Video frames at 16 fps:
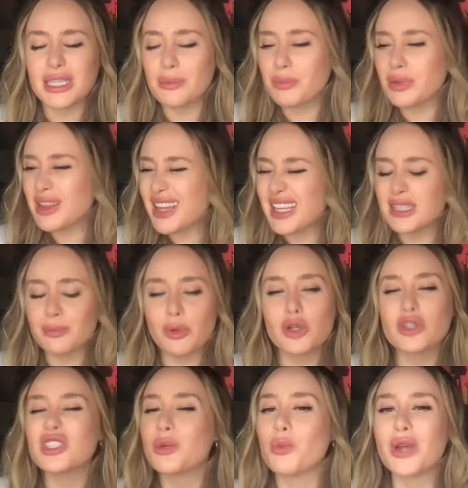place,
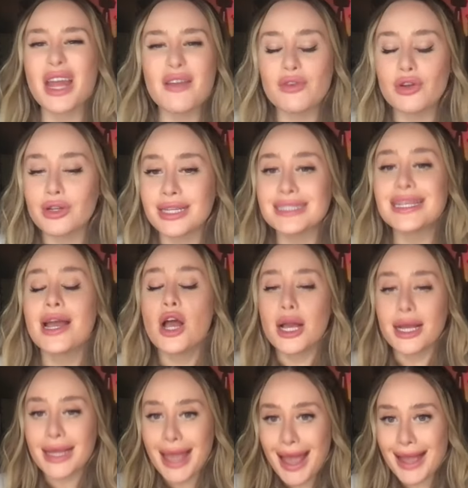person, whatever it is,
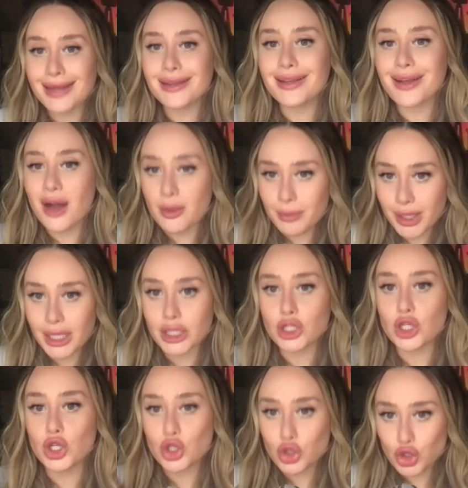can come in
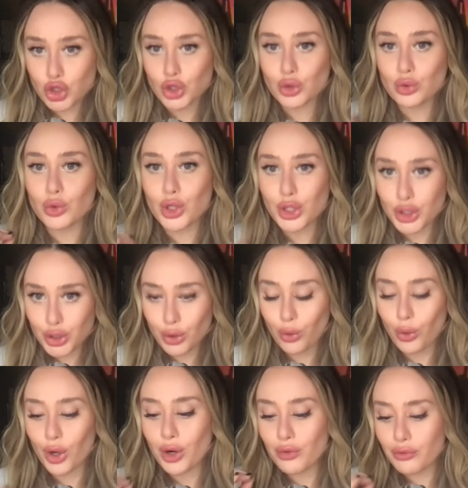to
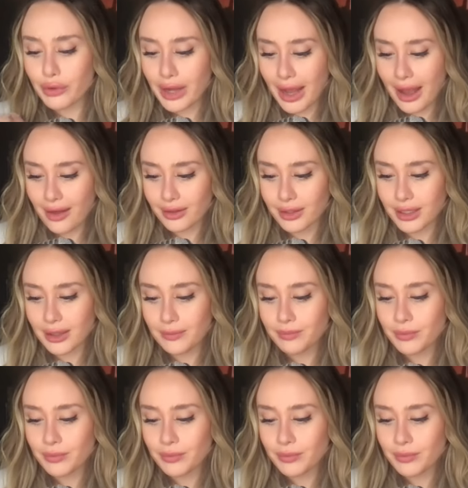your reality.